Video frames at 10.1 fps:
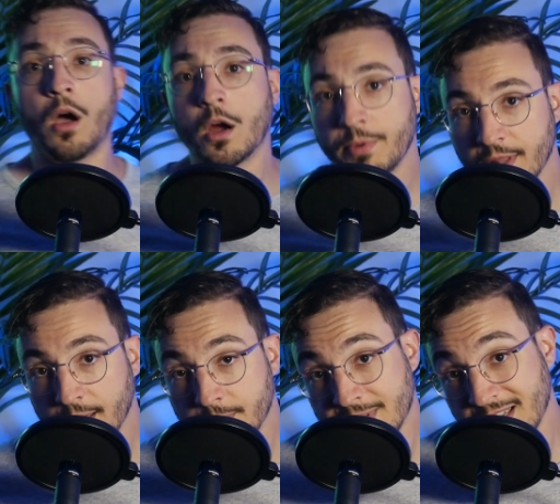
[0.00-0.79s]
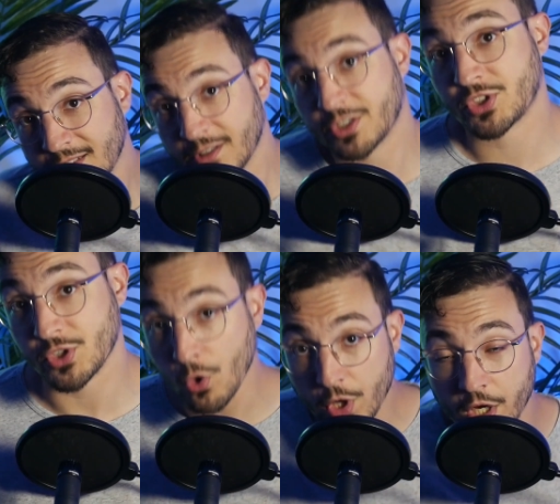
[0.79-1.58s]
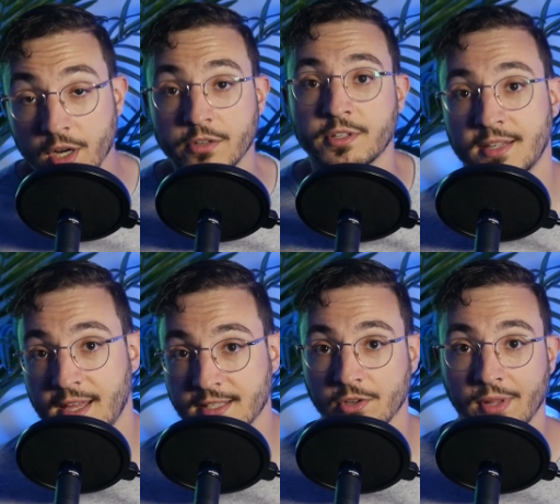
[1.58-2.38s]
RB Leipzig looked so good under
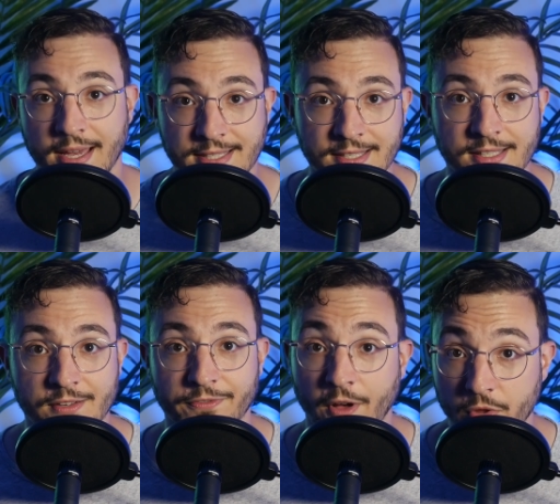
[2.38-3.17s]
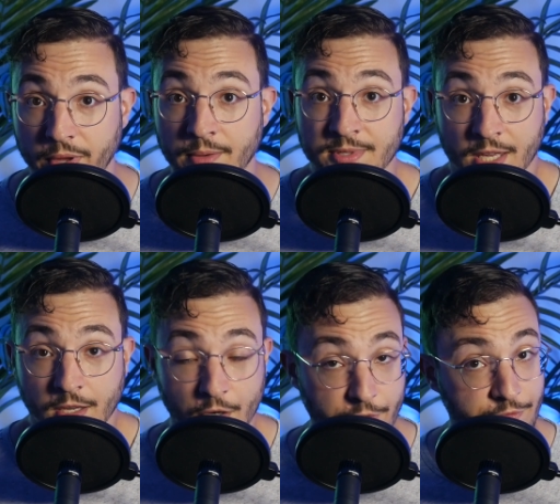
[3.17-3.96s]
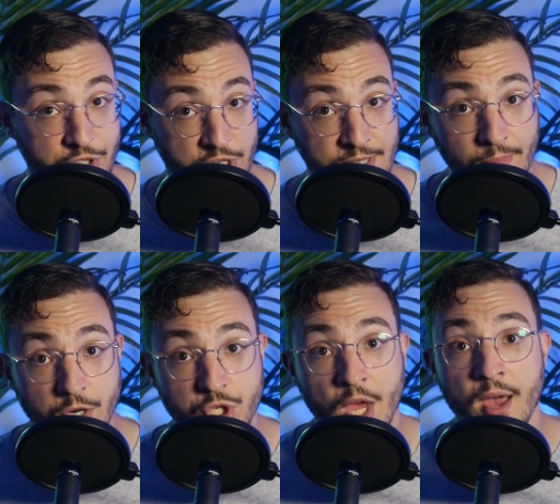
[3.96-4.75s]
Tedesco last season following him taking over for Jesse
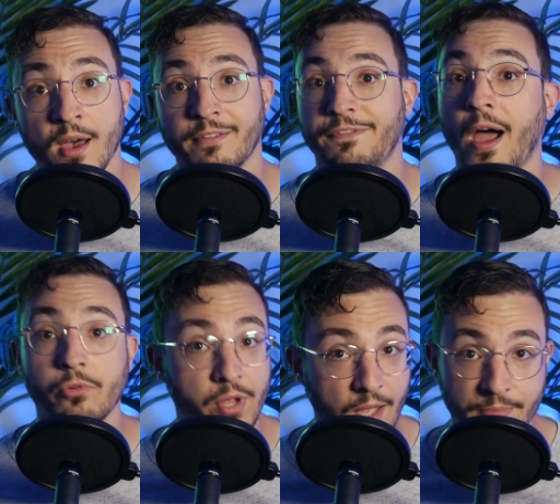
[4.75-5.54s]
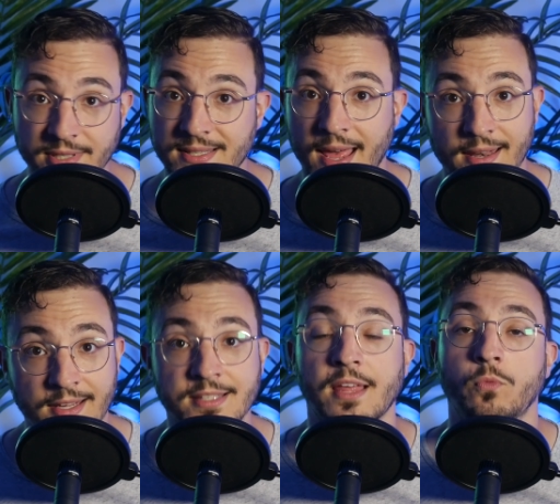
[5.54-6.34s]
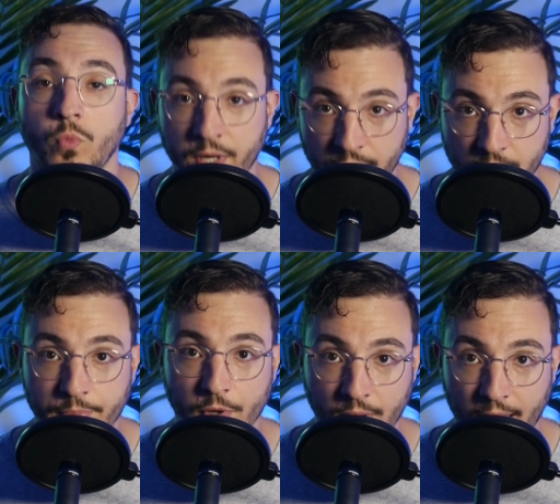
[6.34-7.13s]
Marsch, firing up the standings and winning the
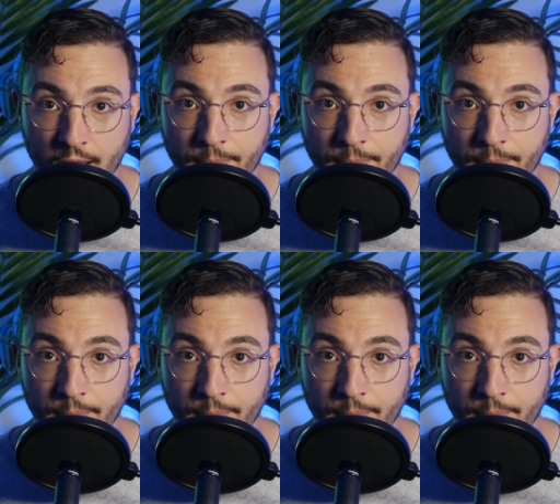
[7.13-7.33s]
Pokal.